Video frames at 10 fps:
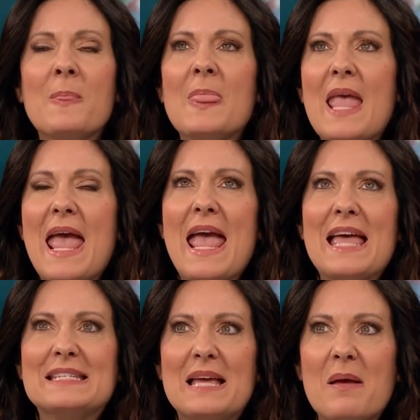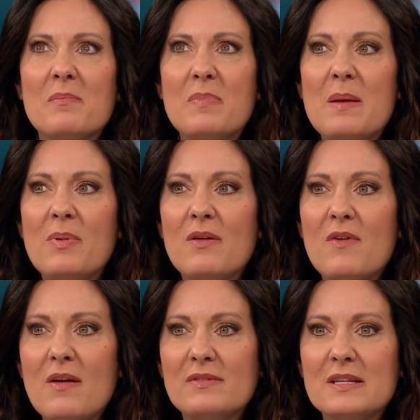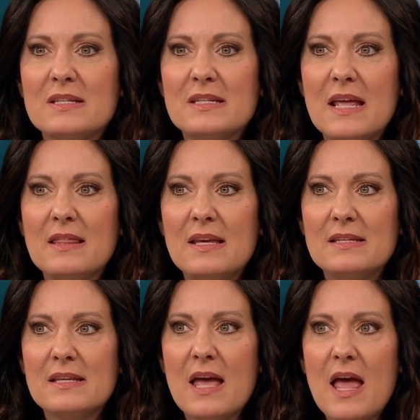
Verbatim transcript: Yeah. And um, people have often said, Lysa,